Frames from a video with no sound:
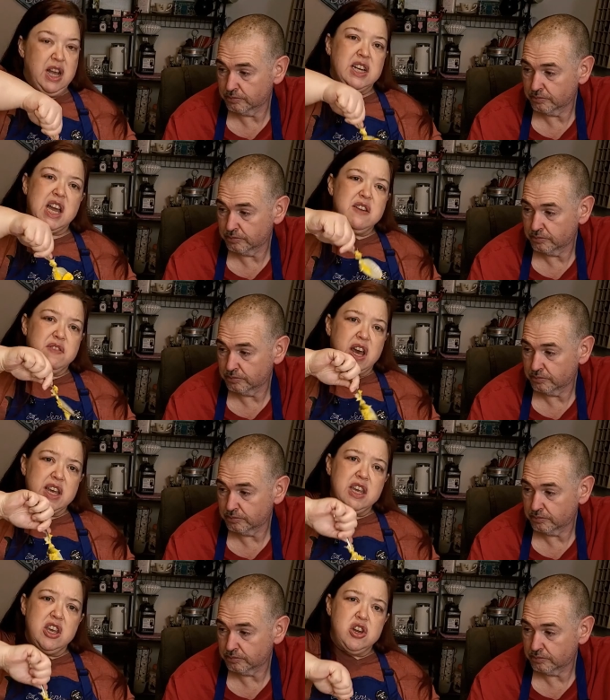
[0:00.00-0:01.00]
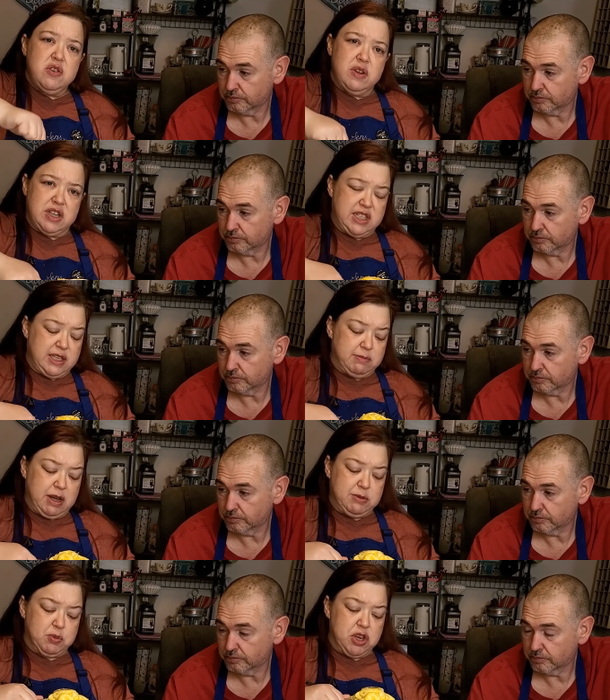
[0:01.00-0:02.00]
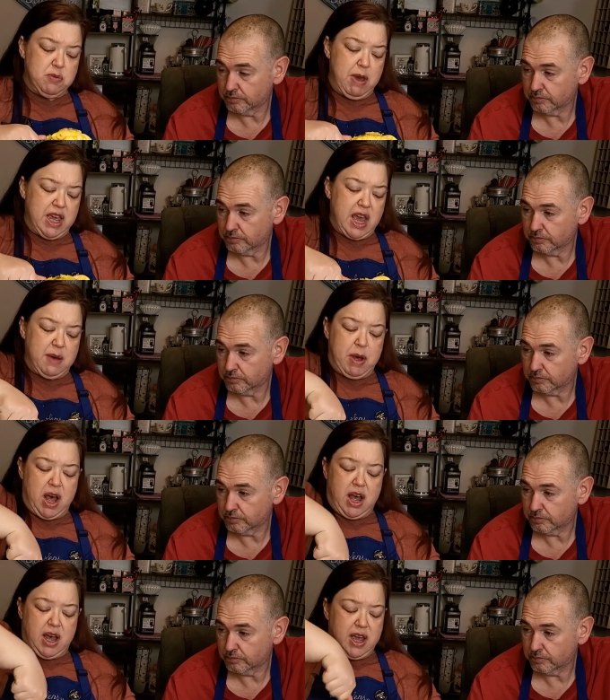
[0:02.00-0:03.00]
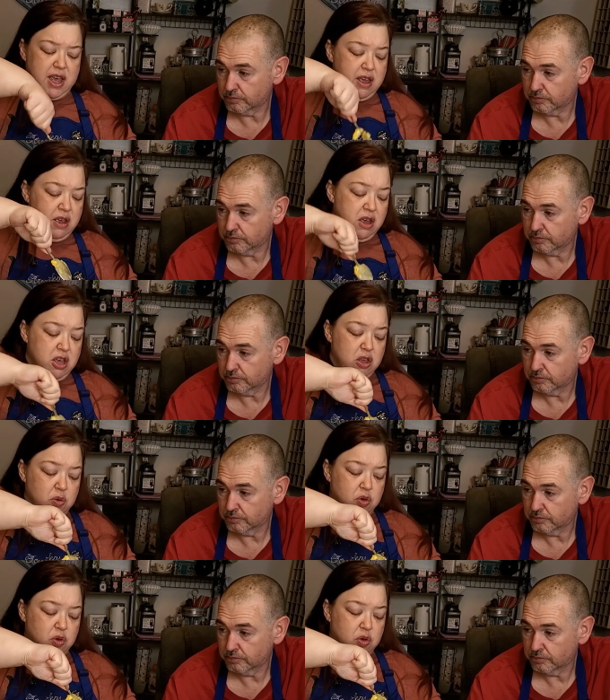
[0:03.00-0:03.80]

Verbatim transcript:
Speaker 1: Kind of like, you know, sometimes when you make a pie, you